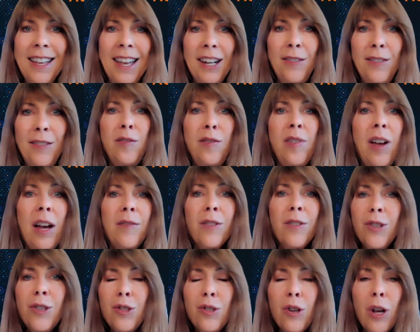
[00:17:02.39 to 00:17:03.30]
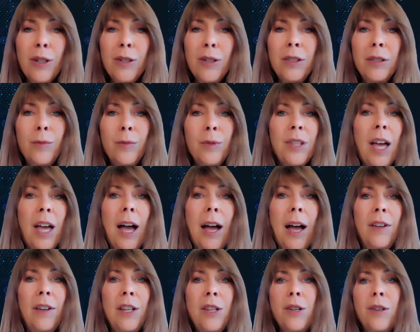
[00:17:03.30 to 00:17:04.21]
And if you've ever struggled with
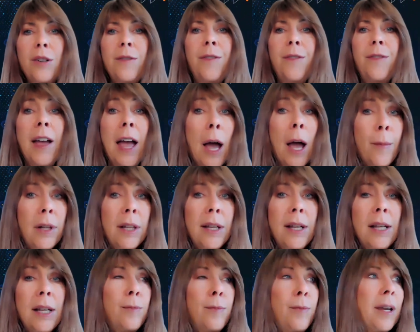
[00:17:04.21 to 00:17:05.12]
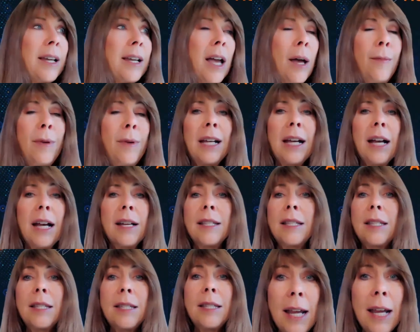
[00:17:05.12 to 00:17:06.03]
having your families becoming
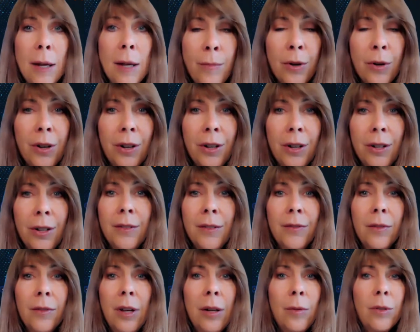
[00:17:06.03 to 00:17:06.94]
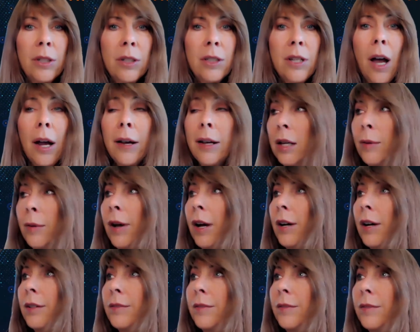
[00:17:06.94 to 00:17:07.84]
unstable, wait, we're talking
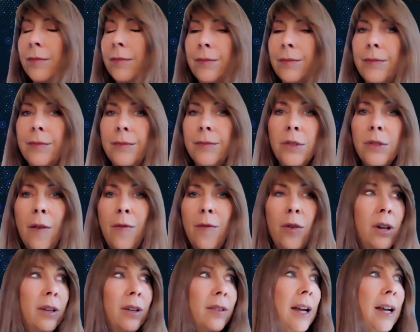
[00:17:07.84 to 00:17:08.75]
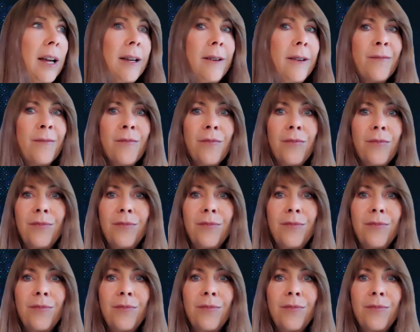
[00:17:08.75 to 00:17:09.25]
about software, right?